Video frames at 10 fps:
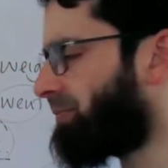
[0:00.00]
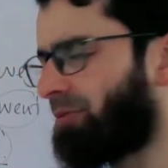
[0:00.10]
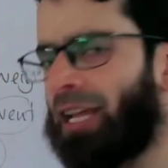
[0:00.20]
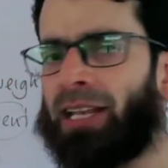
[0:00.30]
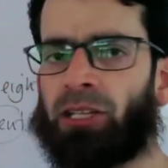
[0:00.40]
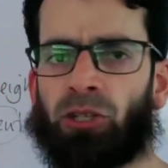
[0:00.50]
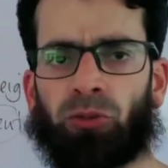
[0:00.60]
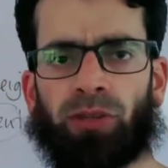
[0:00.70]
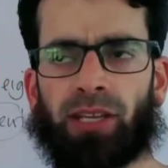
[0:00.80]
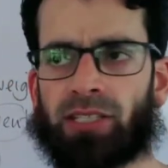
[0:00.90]
telling
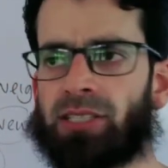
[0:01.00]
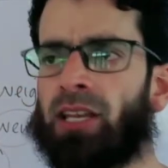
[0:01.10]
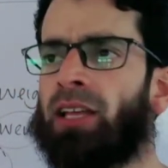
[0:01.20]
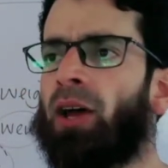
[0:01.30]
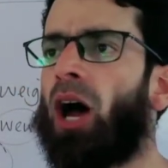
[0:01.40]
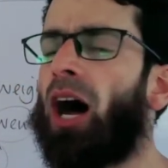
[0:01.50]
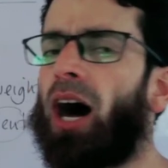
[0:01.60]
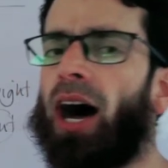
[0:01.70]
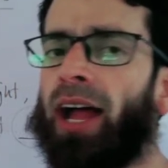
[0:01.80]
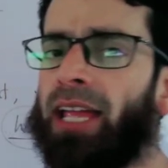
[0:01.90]
you this,
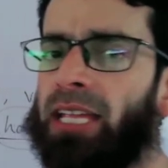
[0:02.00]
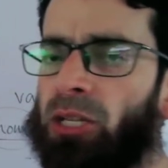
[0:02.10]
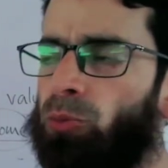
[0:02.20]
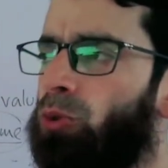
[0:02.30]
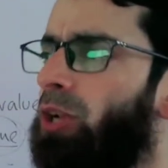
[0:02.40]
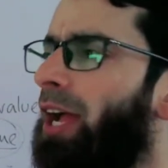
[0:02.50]
I would